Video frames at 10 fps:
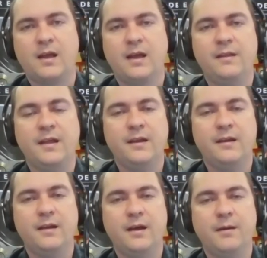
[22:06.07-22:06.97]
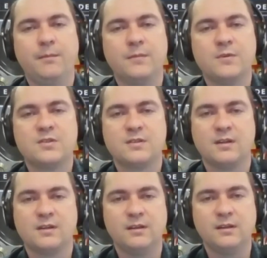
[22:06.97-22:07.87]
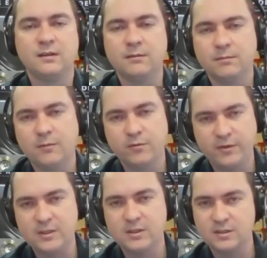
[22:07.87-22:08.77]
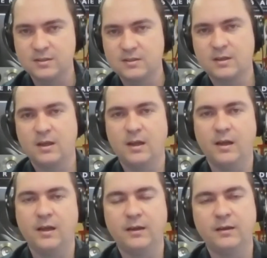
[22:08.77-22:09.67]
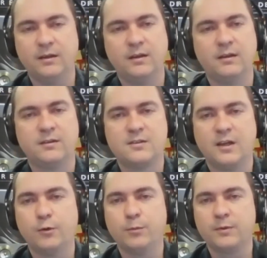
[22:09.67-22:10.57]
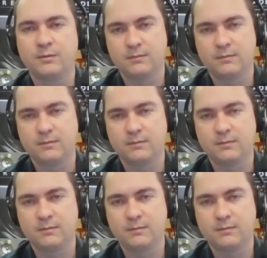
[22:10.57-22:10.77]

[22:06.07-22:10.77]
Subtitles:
And then little features to help